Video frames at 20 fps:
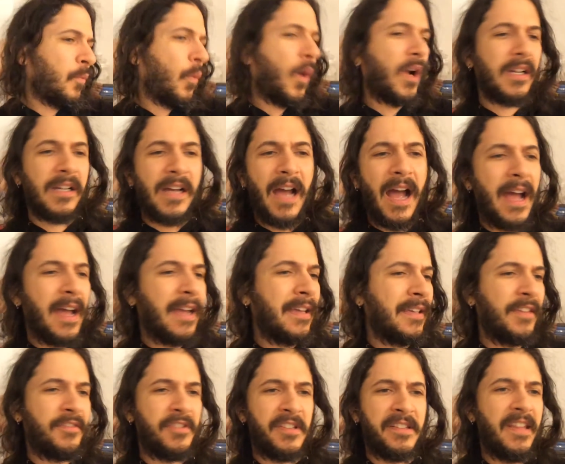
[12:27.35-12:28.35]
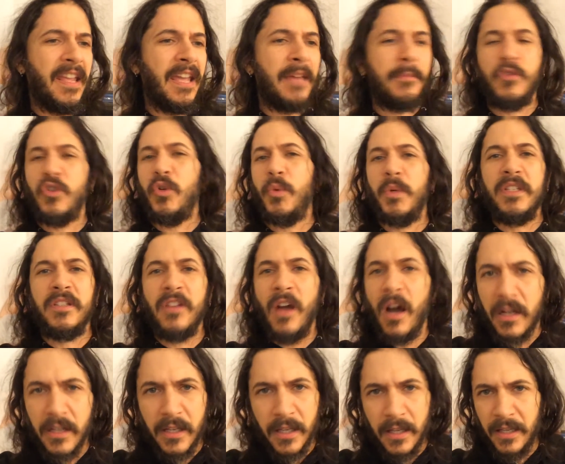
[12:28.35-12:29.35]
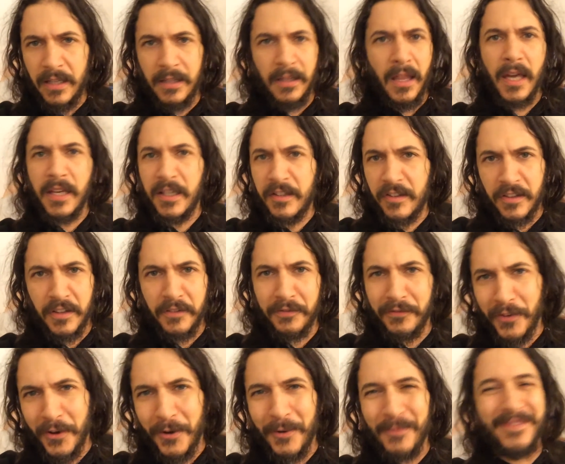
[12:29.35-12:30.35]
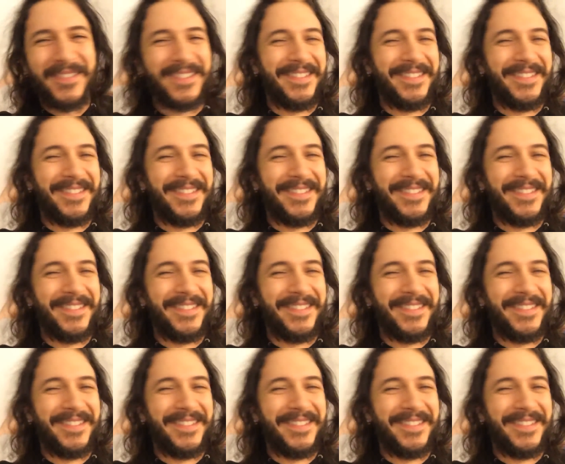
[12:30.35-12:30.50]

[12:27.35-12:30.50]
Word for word: one guy gives a name to a duck he likes in the film